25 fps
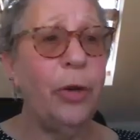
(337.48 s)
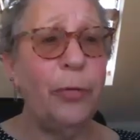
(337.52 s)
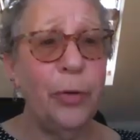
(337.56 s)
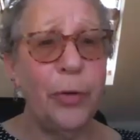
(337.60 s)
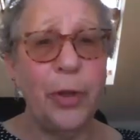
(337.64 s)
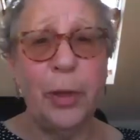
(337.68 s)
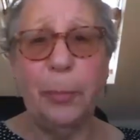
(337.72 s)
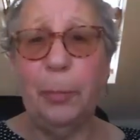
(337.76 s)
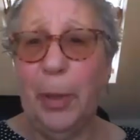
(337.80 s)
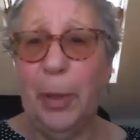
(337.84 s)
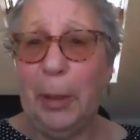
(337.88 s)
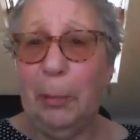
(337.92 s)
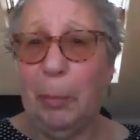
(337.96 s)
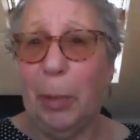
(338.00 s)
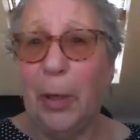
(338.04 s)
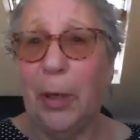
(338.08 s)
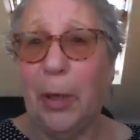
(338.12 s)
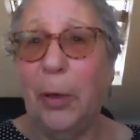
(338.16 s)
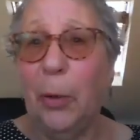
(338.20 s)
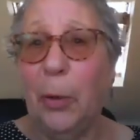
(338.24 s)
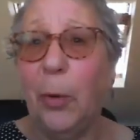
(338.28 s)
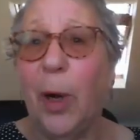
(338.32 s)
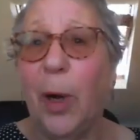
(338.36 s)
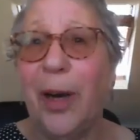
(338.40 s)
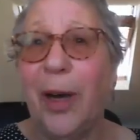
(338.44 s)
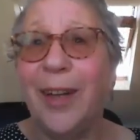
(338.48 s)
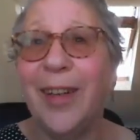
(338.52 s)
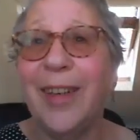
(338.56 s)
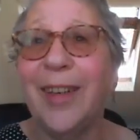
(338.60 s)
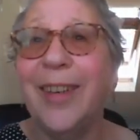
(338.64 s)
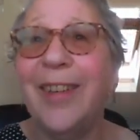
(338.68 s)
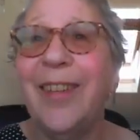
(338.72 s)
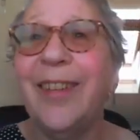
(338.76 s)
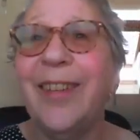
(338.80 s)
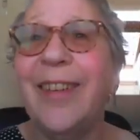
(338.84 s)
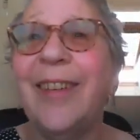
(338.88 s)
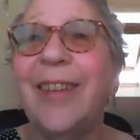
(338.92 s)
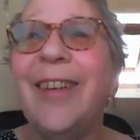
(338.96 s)
for the people who
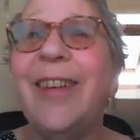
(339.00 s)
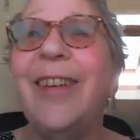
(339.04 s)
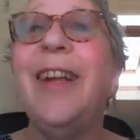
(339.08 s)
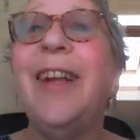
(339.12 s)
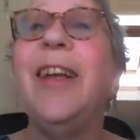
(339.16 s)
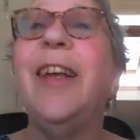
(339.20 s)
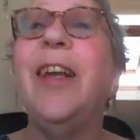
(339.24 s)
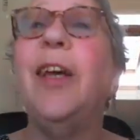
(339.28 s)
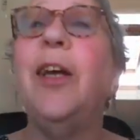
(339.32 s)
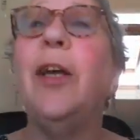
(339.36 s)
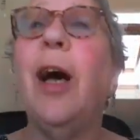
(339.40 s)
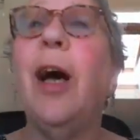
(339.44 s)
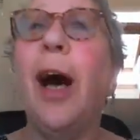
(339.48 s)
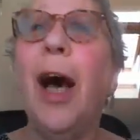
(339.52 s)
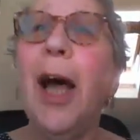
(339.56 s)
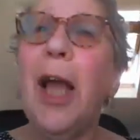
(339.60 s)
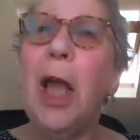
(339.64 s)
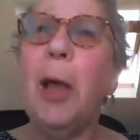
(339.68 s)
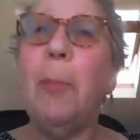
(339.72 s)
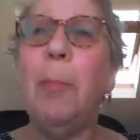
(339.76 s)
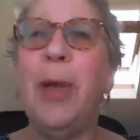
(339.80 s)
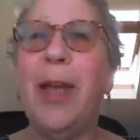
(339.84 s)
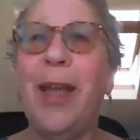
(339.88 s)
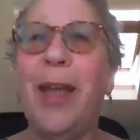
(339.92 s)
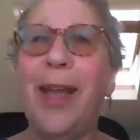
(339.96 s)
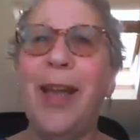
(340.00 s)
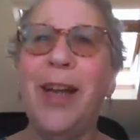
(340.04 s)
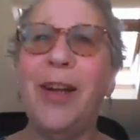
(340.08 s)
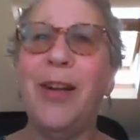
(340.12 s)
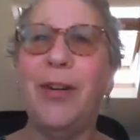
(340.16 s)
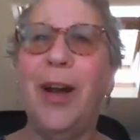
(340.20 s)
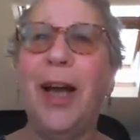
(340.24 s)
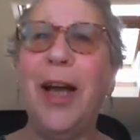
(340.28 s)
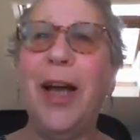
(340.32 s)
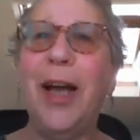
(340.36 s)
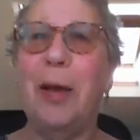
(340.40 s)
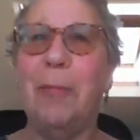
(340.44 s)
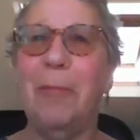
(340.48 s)
aren't. I am here,
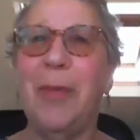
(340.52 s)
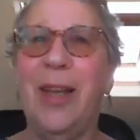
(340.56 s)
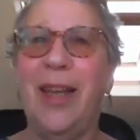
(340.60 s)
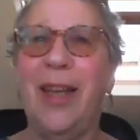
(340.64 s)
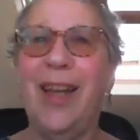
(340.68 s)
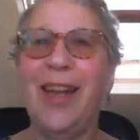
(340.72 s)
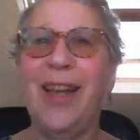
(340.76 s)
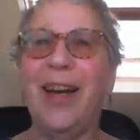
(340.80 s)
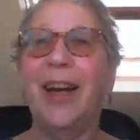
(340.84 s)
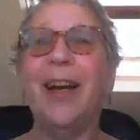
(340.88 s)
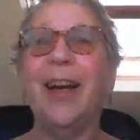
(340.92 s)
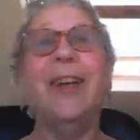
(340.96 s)
I am here.